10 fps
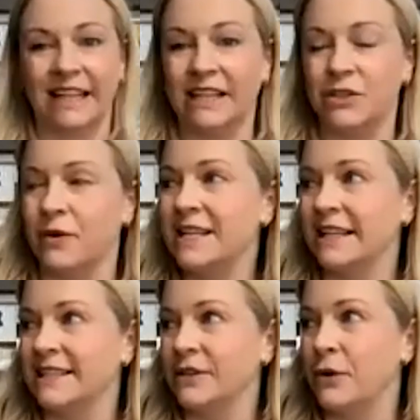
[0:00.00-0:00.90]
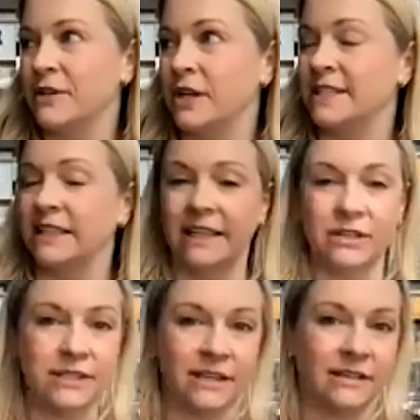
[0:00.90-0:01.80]
Like directing is so exhausting. Like you
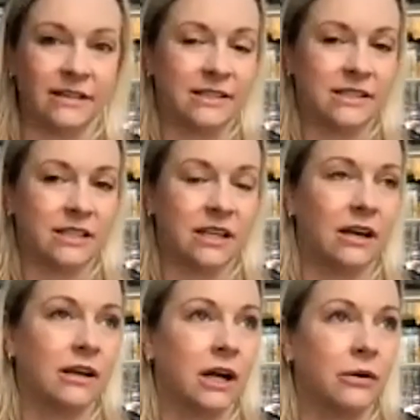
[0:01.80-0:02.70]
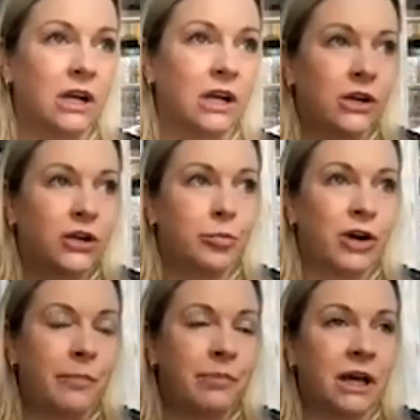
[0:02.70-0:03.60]
said, it's, you know, you're
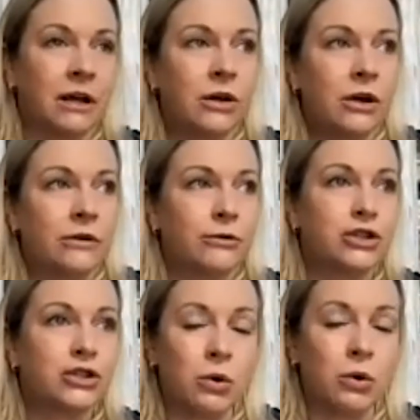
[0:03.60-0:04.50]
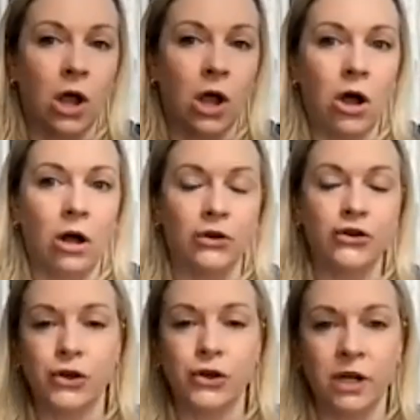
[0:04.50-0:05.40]
prepping for so long, you're
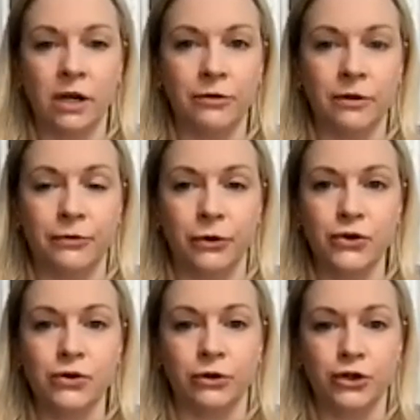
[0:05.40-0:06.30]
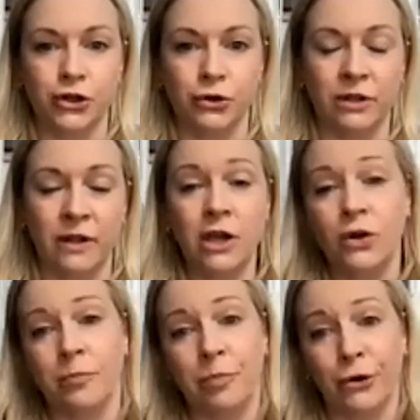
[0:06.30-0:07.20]
shooting for the full shoot, and then you're
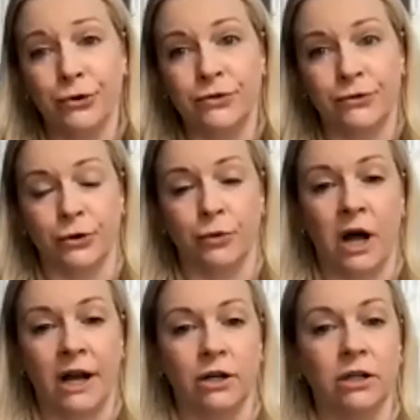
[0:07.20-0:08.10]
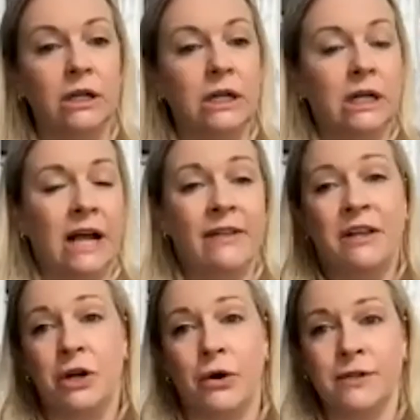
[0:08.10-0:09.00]
in post for a while. And then,
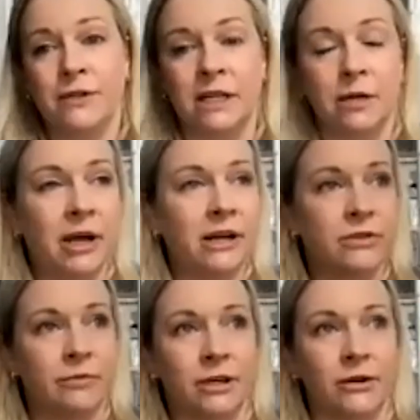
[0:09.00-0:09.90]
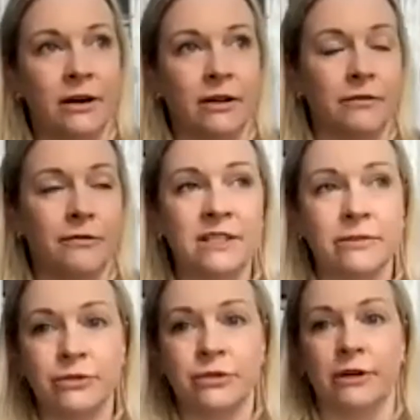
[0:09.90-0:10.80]
you know, if it's an independent or something, you're out on the
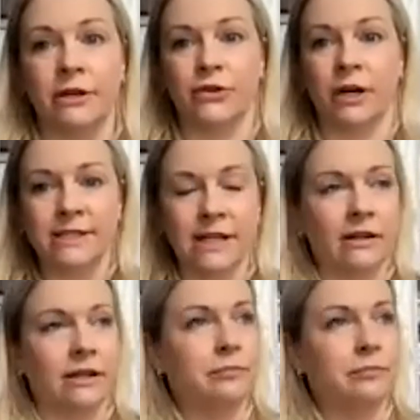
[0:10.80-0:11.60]
festival circuit, you're trying to sell it.